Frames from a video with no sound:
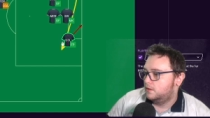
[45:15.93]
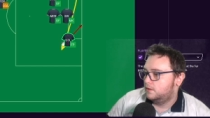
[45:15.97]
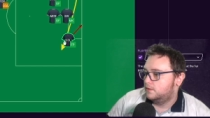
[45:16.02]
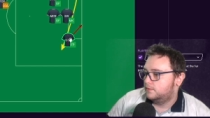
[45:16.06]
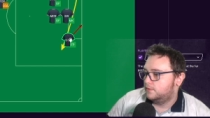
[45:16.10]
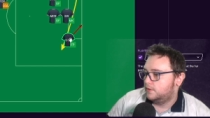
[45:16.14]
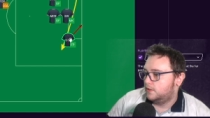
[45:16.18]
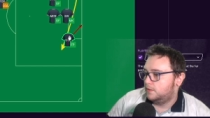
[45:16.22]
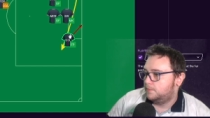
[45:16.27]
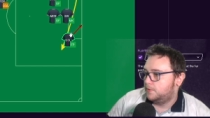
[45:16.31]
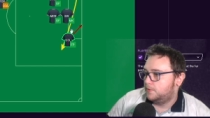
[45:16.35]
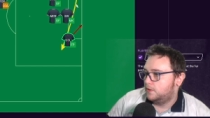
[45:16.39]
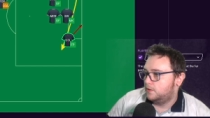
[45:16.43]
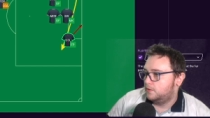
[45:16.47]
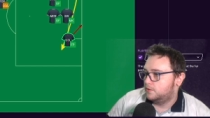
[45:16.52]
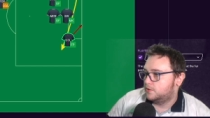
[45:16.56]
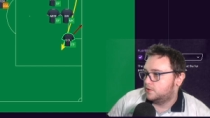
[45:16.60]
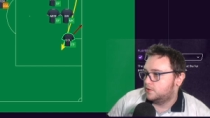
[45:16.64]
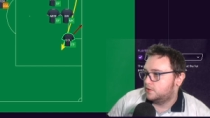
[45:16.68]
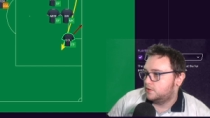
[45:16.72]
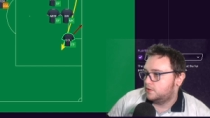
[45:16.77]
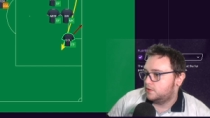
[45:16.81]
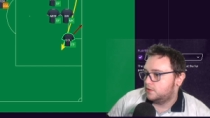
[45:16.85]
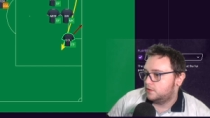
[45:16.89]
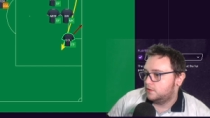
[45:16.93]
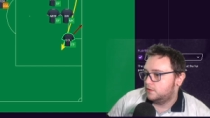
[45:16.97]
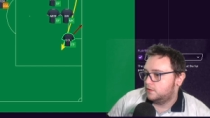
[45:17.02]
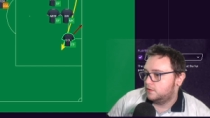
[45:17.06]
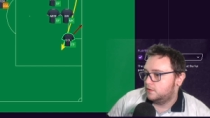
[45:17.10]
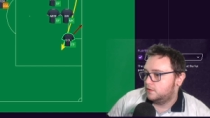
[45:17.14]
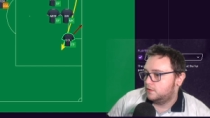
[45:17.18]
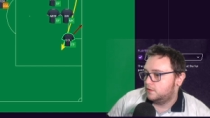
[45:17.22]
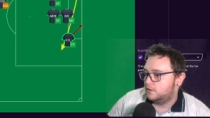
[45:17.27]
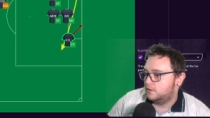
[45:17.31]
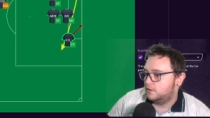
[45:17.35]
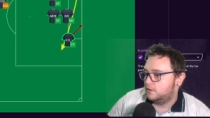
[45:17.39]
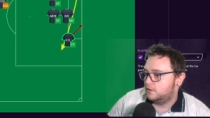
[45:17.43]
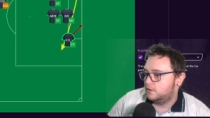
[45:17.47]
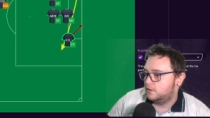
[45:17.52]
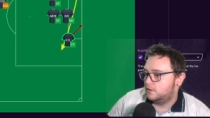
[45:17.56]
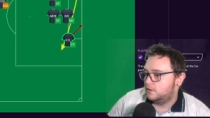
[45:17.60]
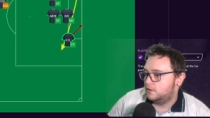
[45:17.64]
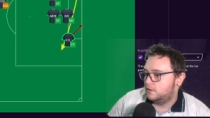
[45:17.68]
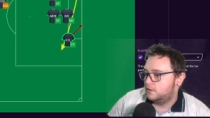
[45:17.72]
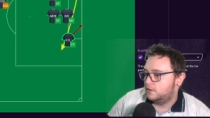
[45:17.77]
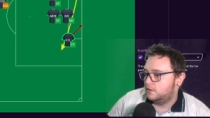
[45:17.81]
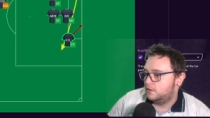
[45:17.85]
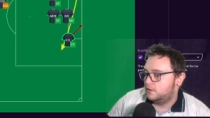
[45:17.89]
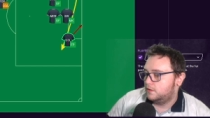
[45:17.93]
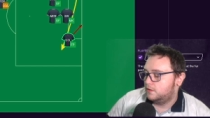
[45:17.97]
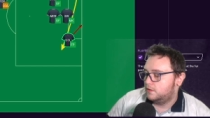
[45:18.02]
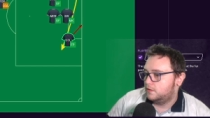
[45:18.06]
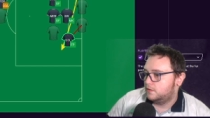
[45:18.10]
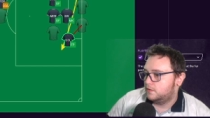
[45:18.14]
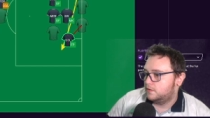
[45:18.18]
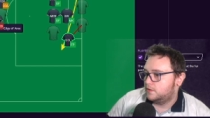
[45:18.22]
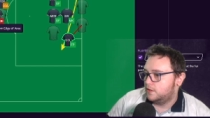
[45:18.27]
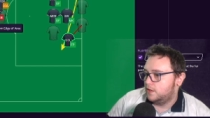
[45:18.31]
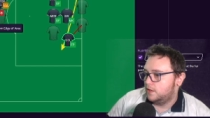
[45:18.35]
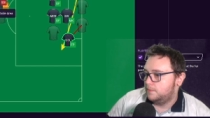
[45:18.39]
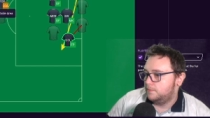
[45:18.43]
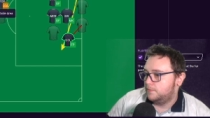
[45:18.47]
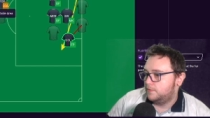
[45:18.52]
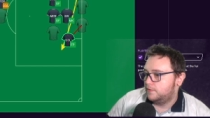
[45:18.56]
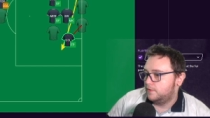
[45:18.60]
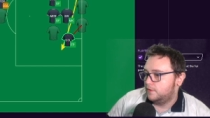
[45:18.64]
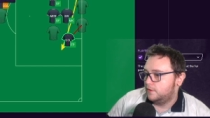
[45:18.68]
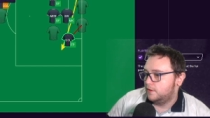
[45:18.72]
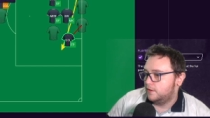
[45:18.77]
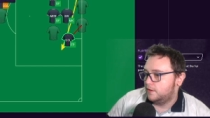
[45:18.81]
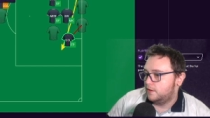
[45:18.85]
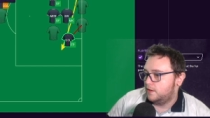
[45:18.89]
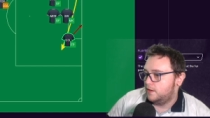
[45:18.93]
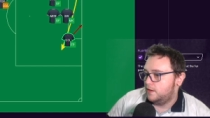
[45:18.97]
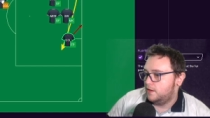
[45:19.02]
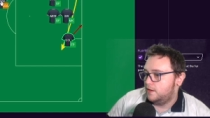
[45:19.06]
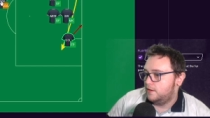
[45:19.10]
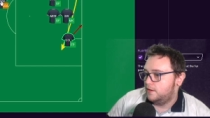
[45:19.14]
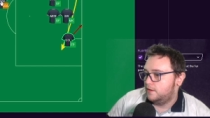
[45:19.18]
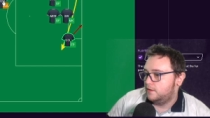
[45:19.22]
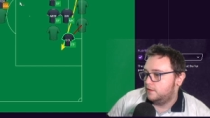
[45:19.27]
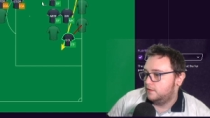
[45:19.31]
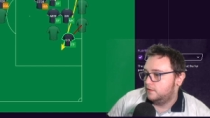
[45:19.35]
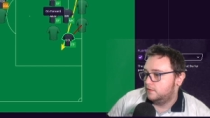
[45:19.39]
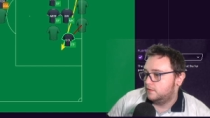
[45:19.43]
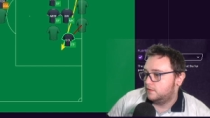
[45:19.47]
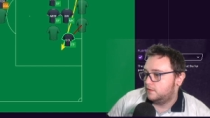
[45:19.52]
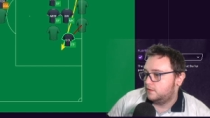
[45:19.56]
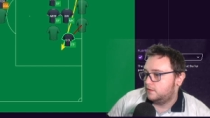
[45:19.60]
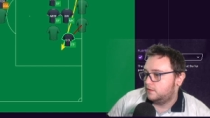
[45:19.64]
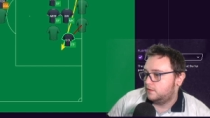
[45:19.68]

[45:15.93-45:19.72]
Bar post. Same thing again. Ugh.